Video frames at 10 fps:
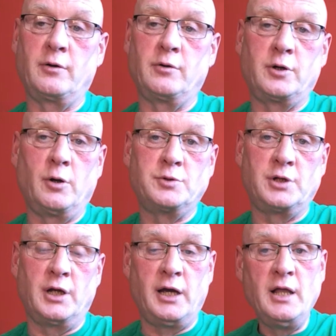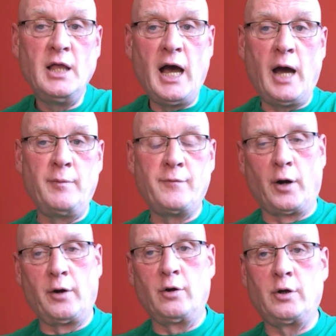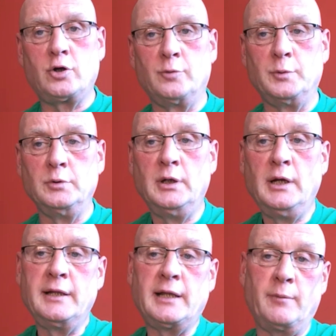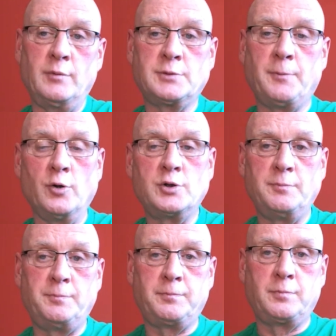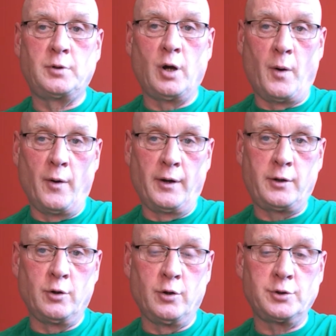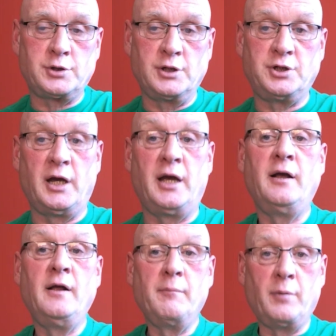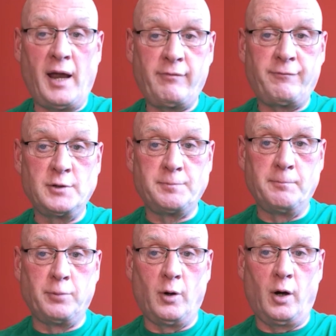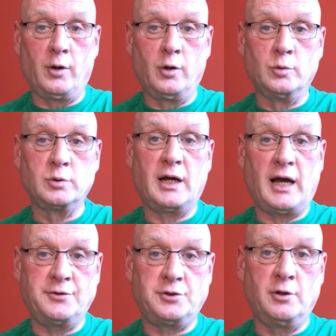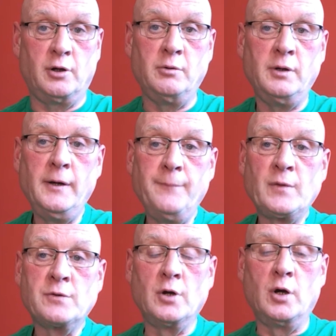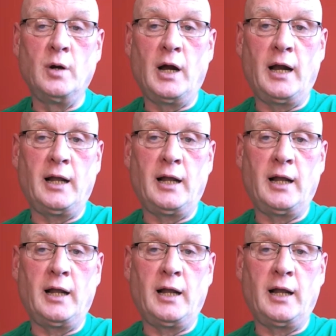a good coach there. And we've got another couple that were supposed to go on the course this year, but everything's been put on hold, as you know. So,